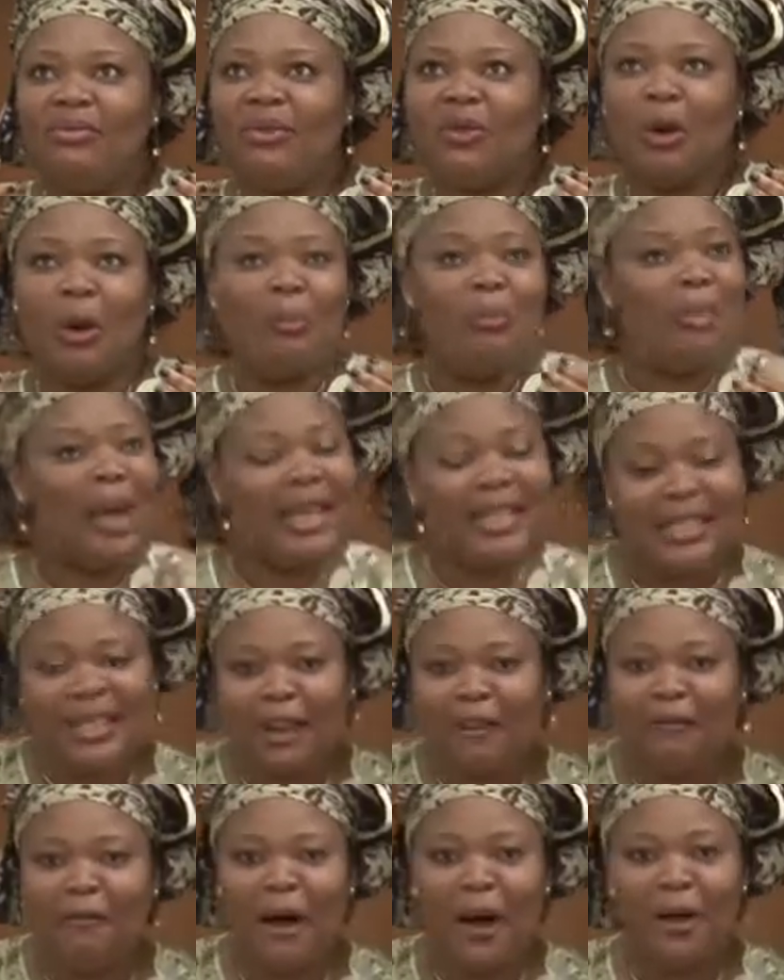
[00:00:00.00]

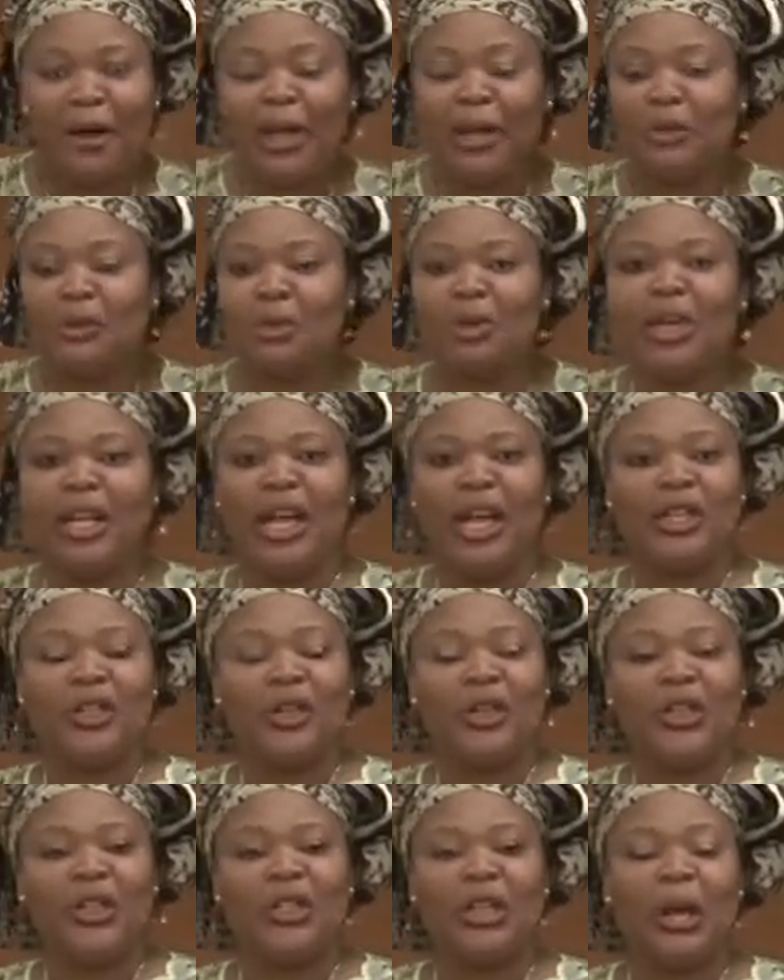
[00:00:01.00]
domestic violent
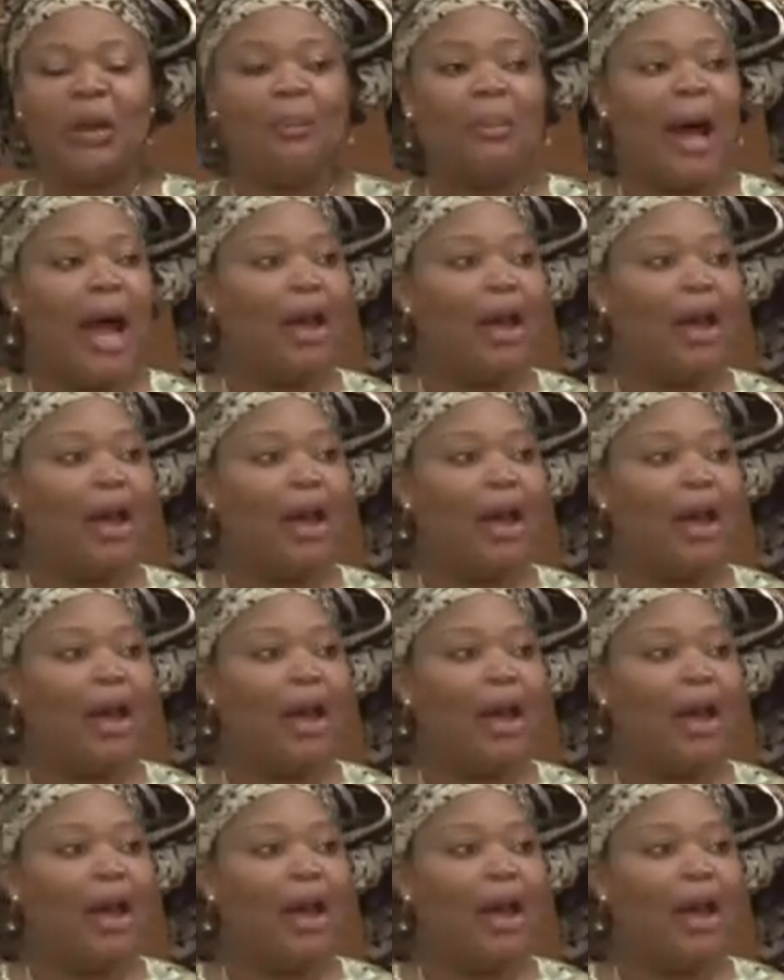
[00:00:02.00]
relationship.